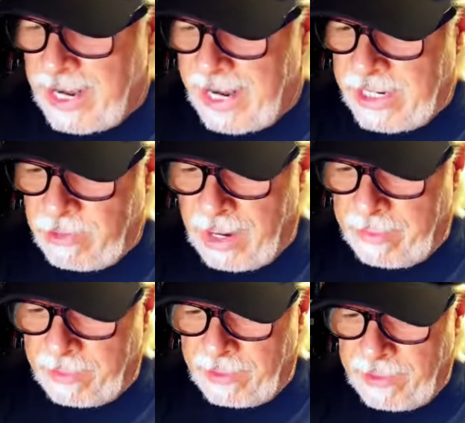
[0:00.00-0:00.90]

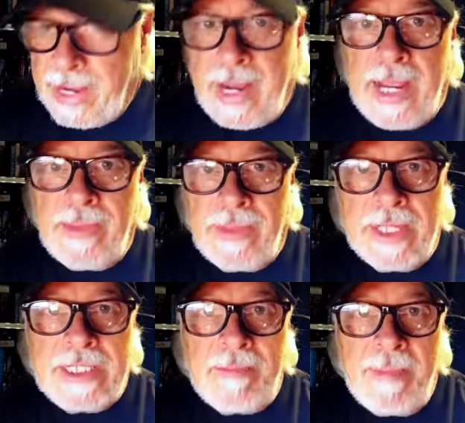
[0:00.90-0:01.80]
eyedropper and
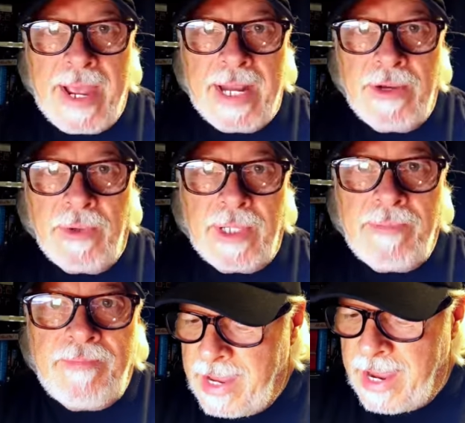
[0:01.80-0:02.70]
this manual.
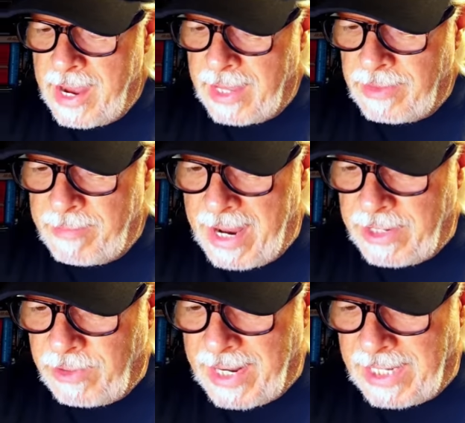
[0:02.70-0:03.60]
And the
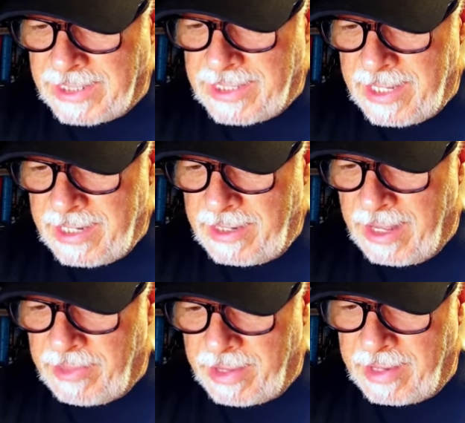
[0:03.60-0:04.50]
manual has
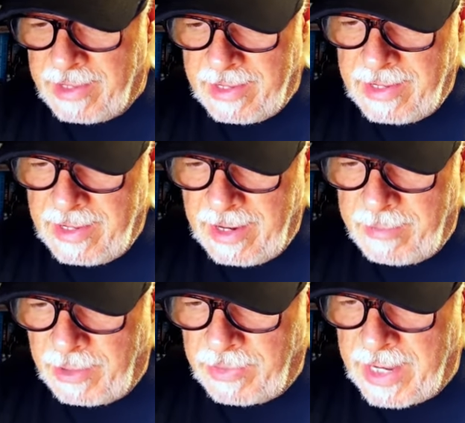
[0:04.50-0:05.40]
nothing
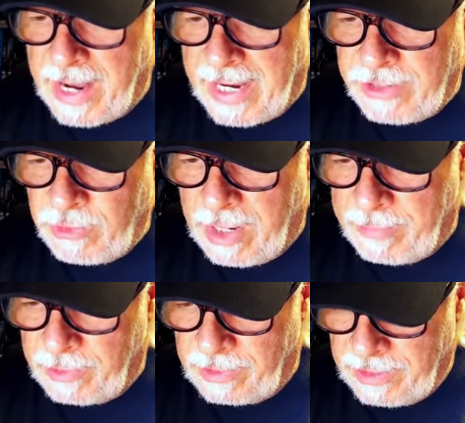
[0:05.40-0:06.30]
about the
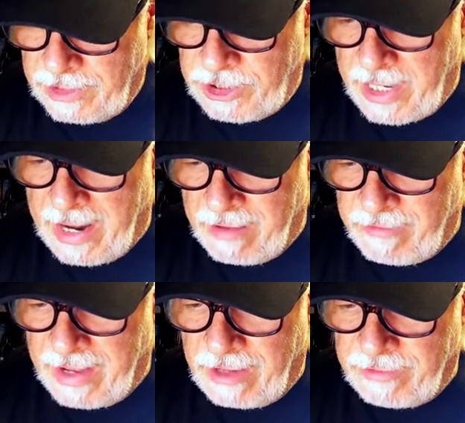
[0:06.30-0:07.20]
eyedropper shutoff
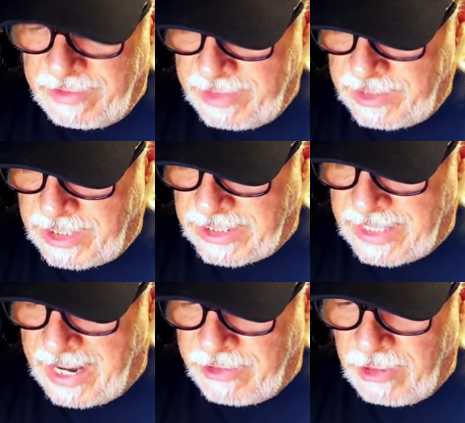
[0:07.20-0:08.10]
valve, just the
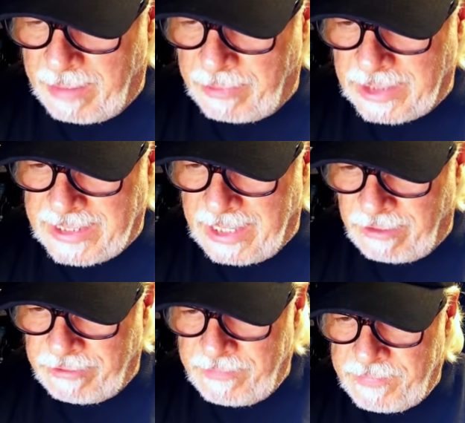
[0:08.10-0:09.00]
eyedropper itself.